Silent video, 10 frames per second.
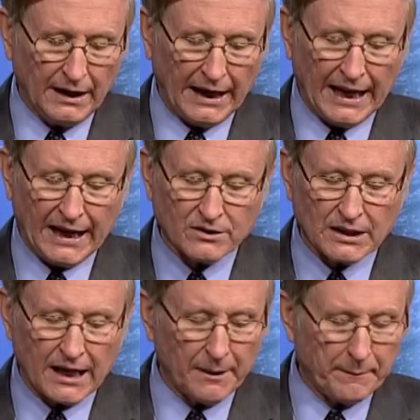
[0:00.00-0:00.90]
And
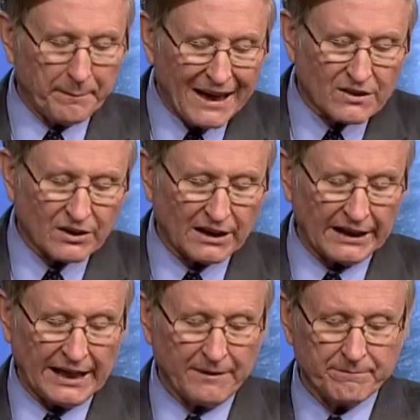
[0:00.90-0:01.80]

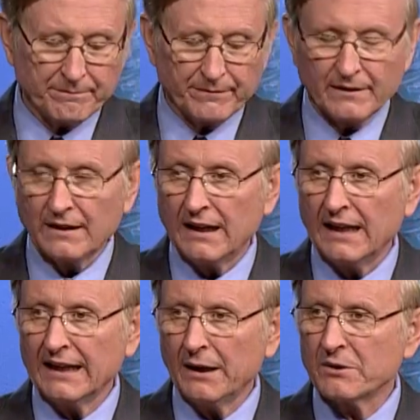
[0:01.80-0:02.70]
basically,
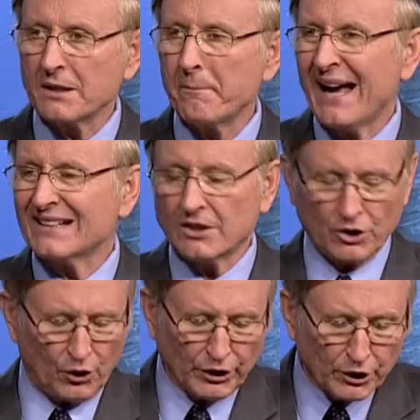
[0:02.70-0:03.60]
he was a
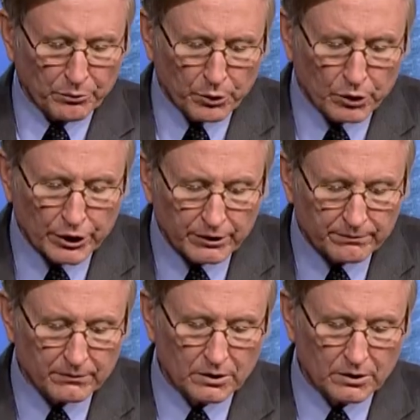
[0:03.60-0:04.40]
Macedonian ruler